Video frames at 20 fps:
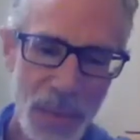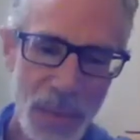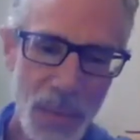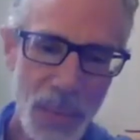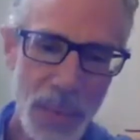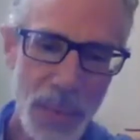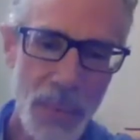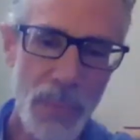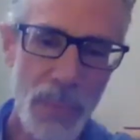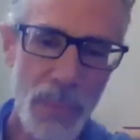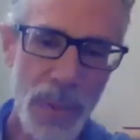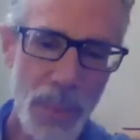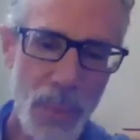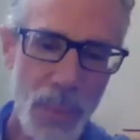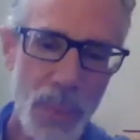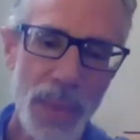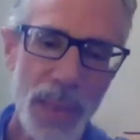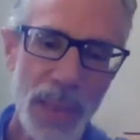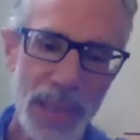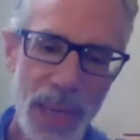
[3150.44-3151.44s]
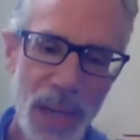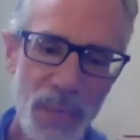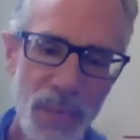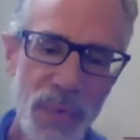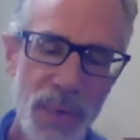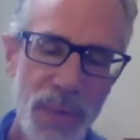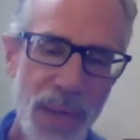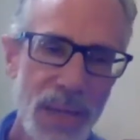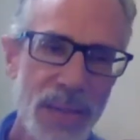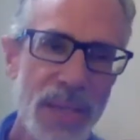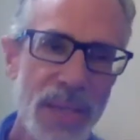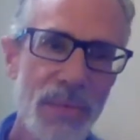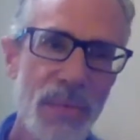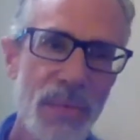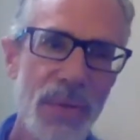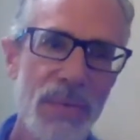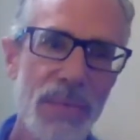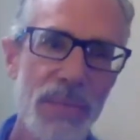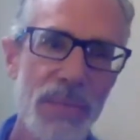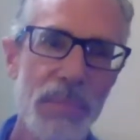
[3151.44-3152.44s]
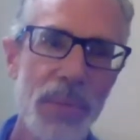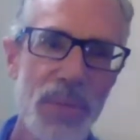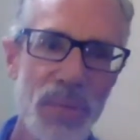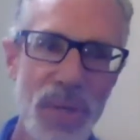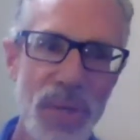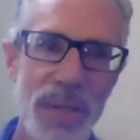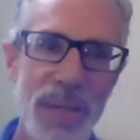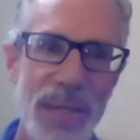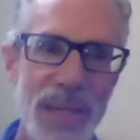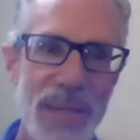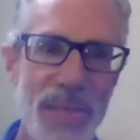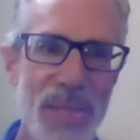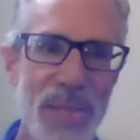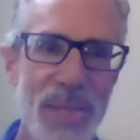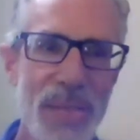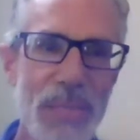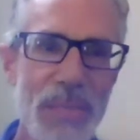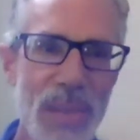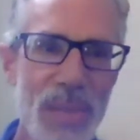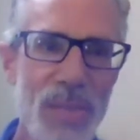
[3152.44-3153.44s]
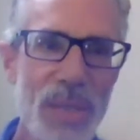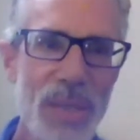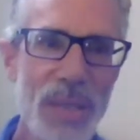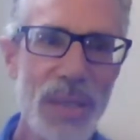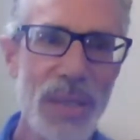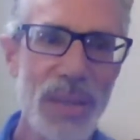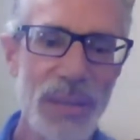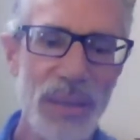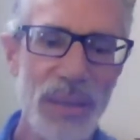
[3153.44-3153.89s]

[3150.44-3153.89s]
were really careful not to ever push our kids into music, and